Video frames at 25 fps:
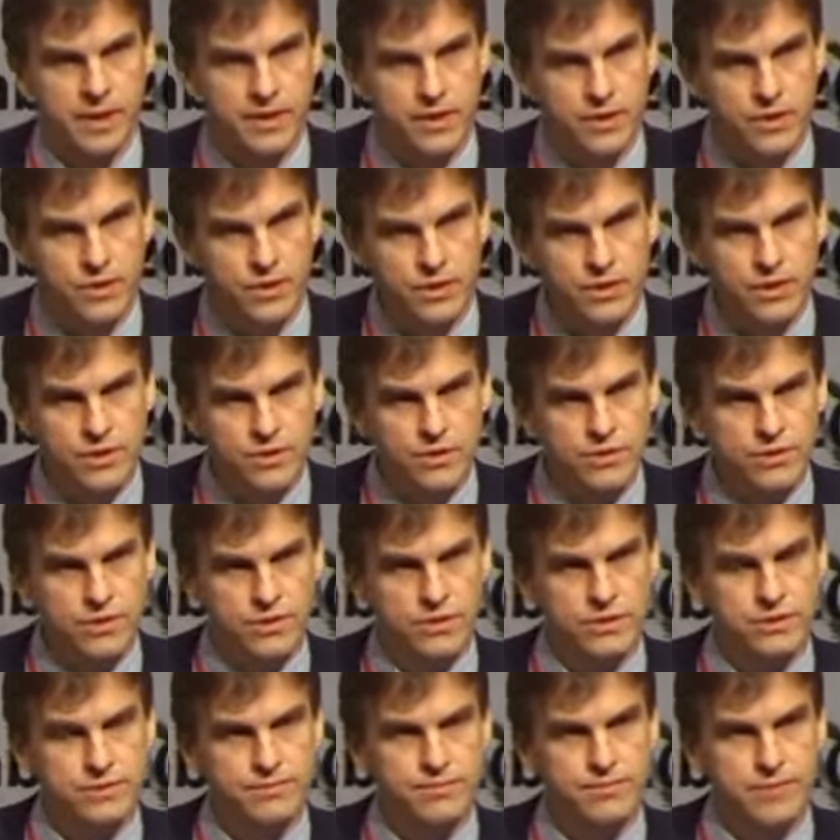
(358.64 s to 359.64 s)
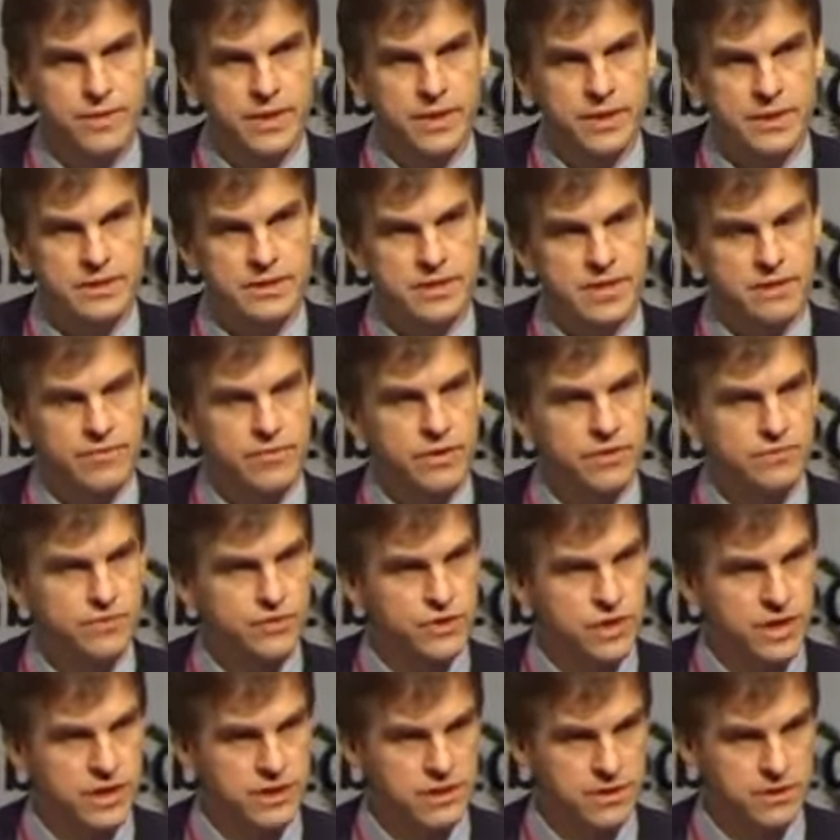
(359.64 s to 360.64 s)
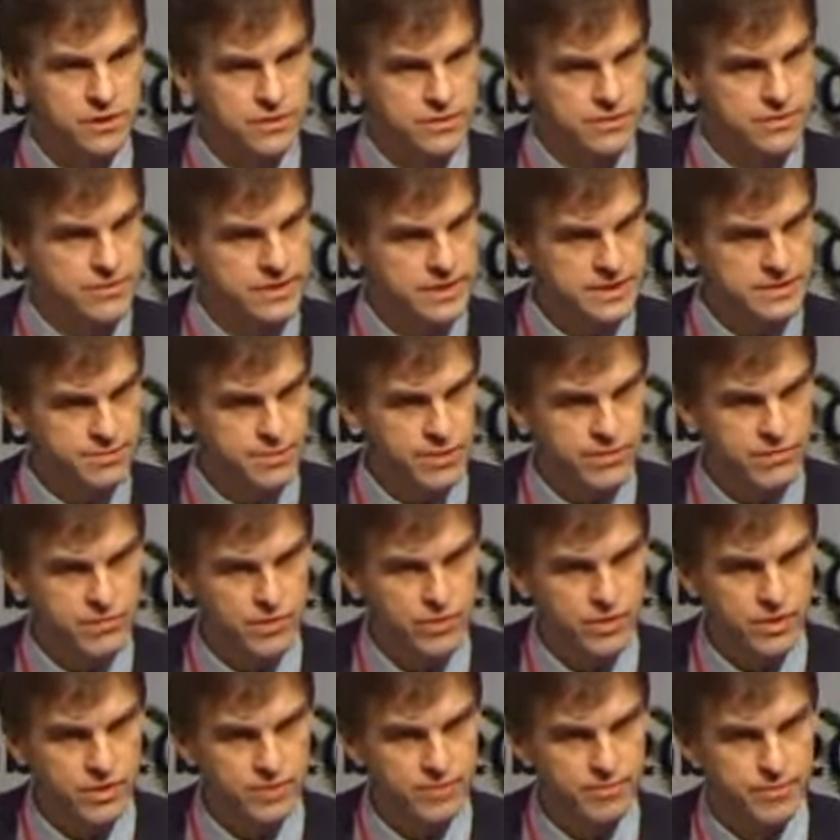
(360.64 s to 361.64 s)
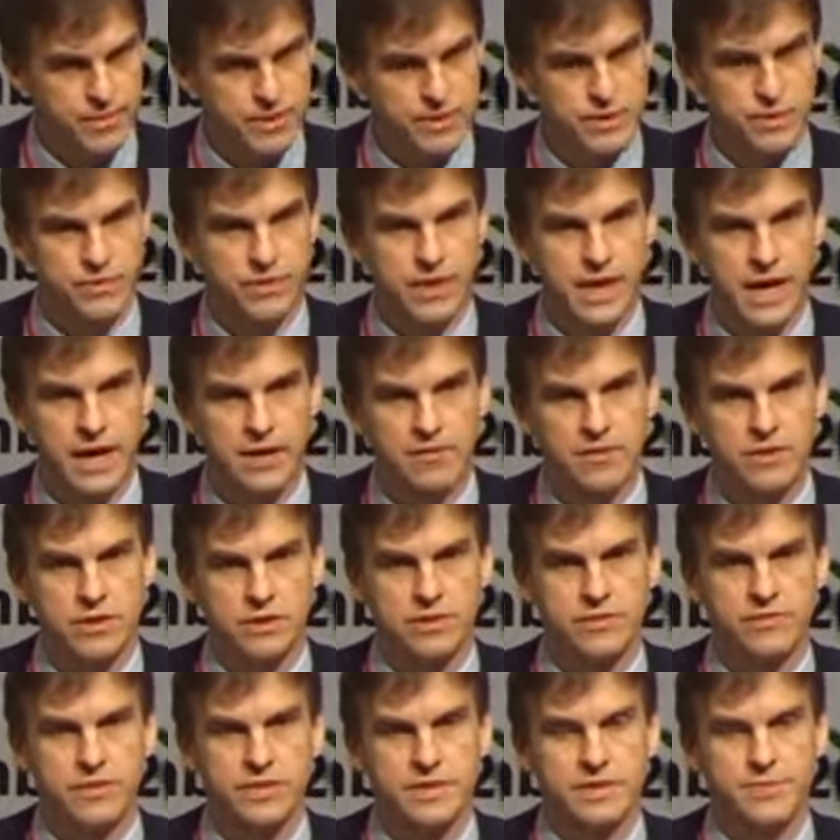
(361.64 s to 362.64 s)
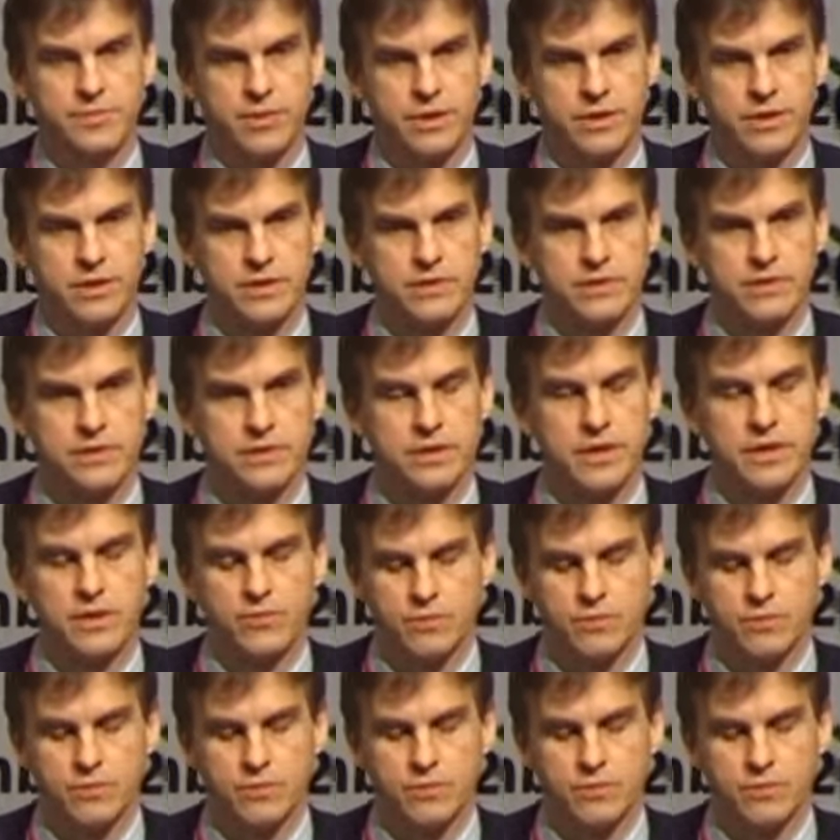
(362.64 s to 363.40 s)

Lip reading: And the good news is that we have tried a lot of this before, so we have a lot of experience